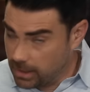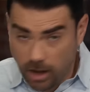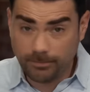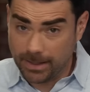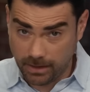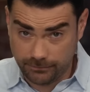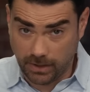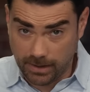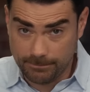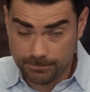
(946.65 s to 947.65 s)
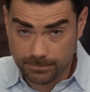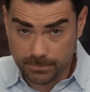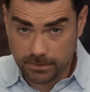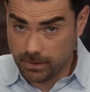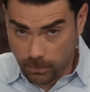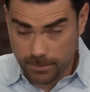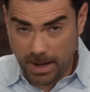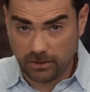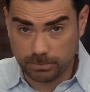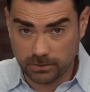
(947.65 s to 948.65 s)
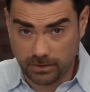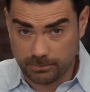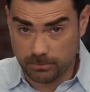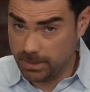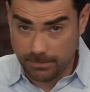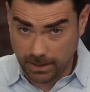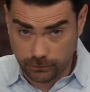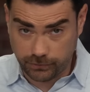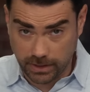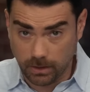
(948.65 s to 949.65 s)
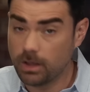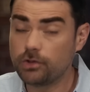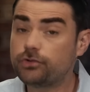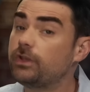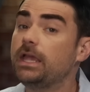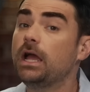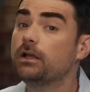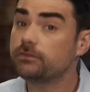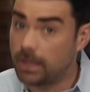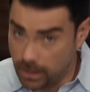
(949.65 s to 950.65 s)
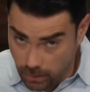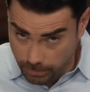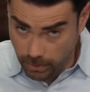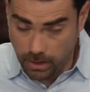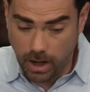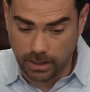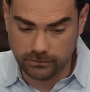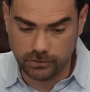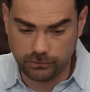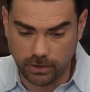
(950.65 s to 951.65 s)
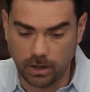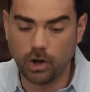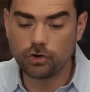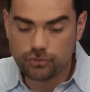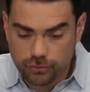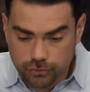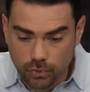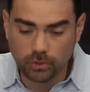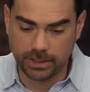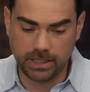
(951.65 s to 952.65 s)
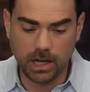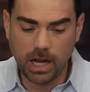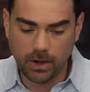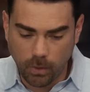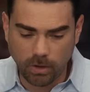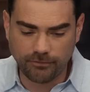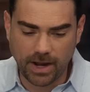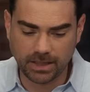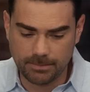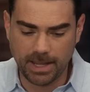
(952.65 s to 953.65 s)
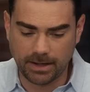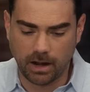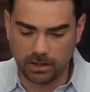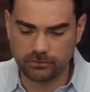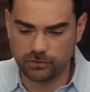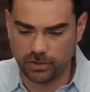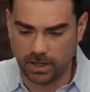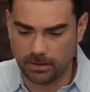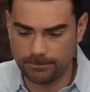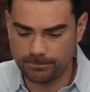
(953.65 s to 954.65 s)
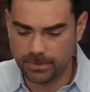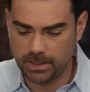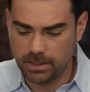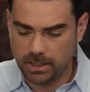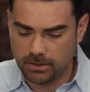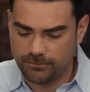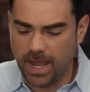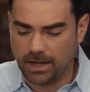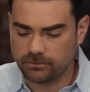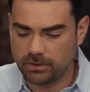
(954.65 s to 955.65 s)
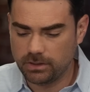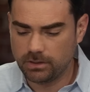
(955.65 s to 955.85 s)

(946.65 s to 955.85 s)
of my lifetime, the only possible exception being Michael Steele. She's a terrible RNC chair, truly a horrifyingly bad RNC chair. In fact,